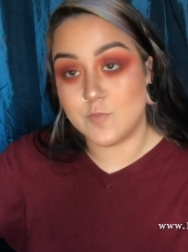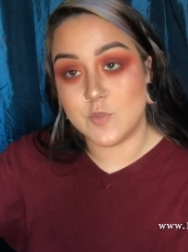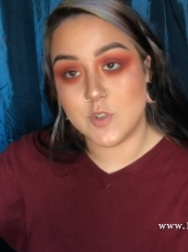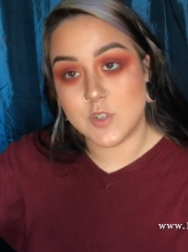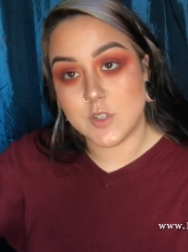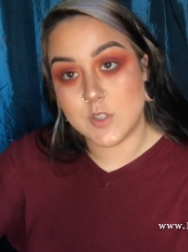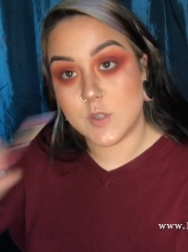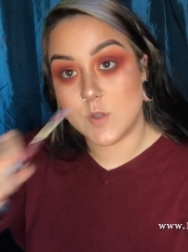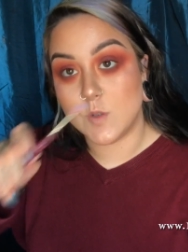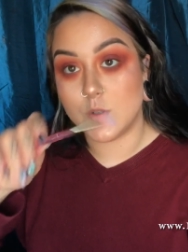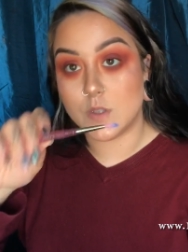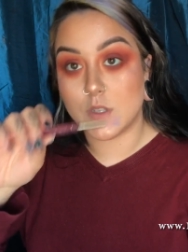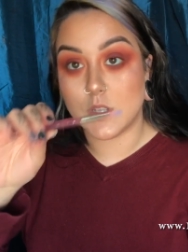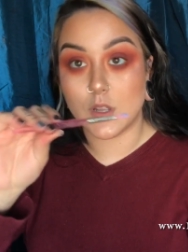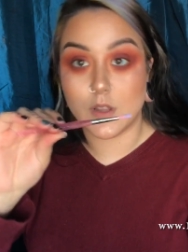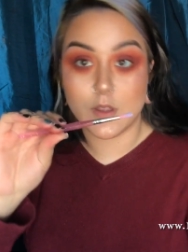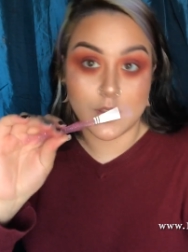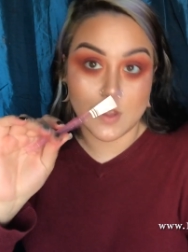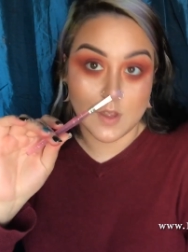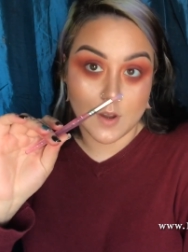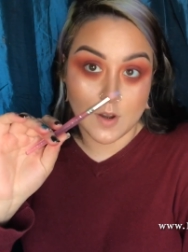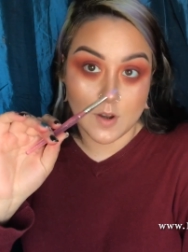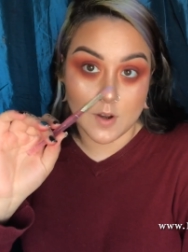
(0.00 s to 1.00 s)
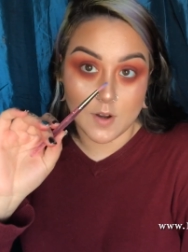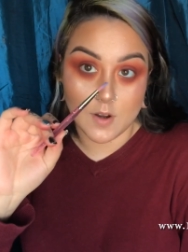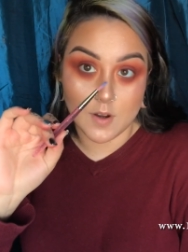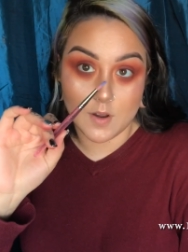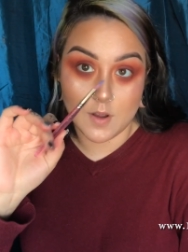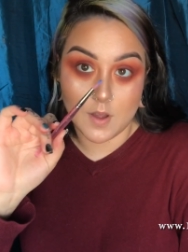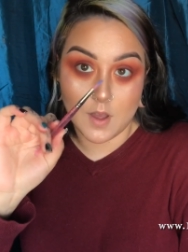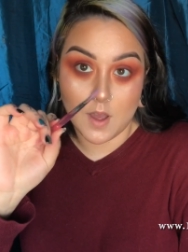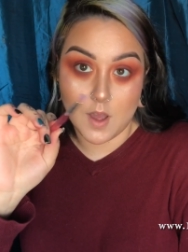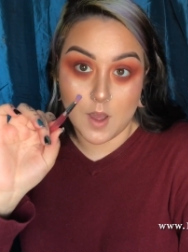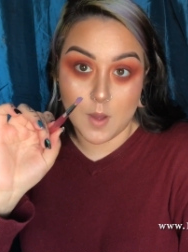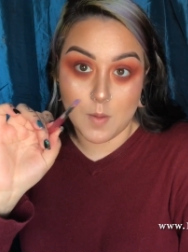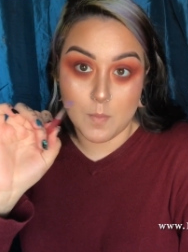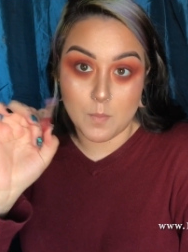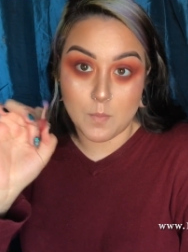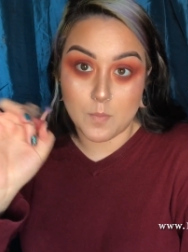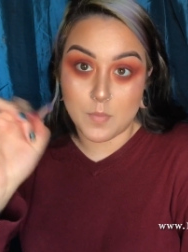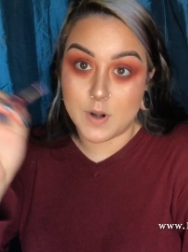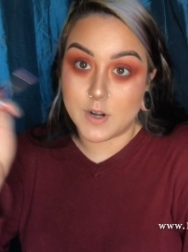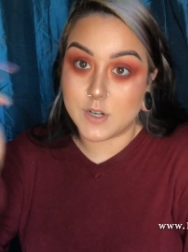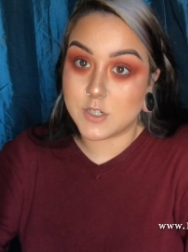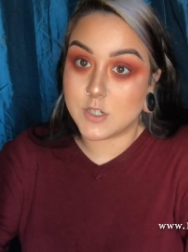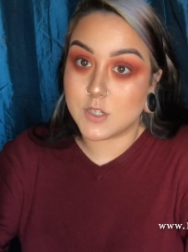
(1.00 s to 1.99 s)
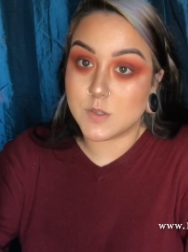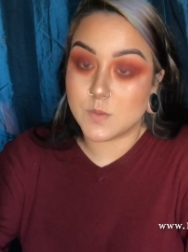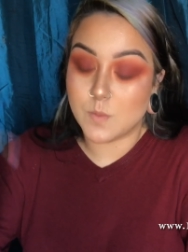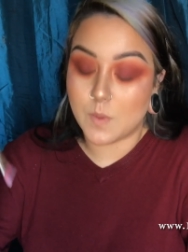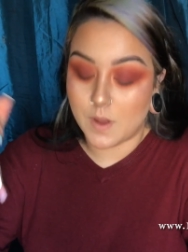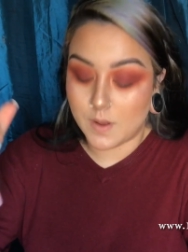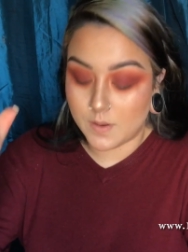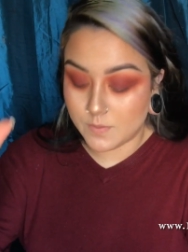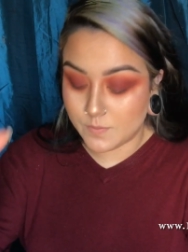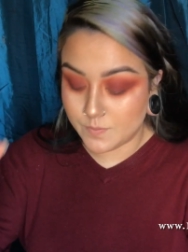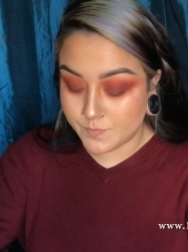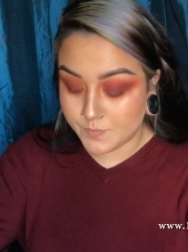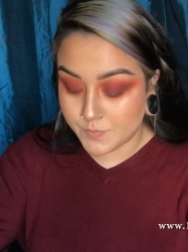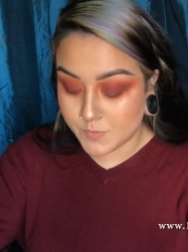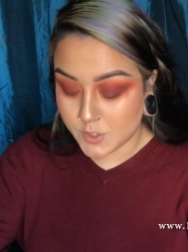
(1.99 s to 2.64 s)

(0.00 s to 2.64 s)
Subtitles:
just using their brush as well.